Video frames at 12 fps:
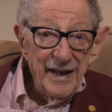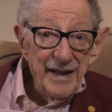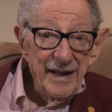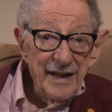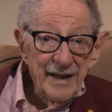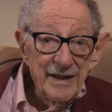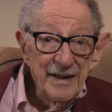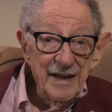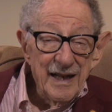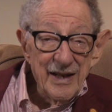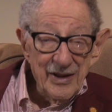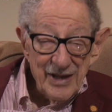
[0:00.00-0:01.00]
and
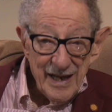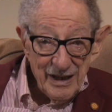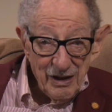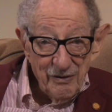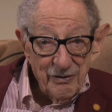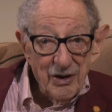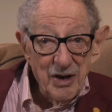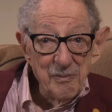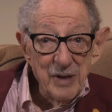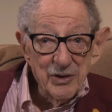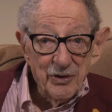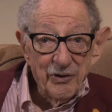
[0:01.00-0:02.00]
I thank you very
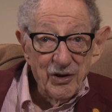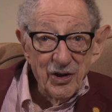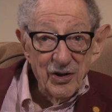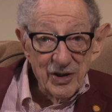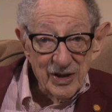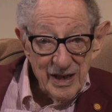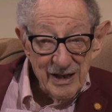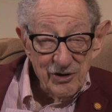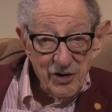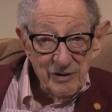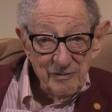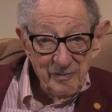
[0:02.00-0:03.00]
much for your
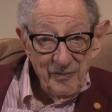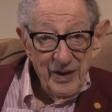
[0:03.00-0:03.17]
attention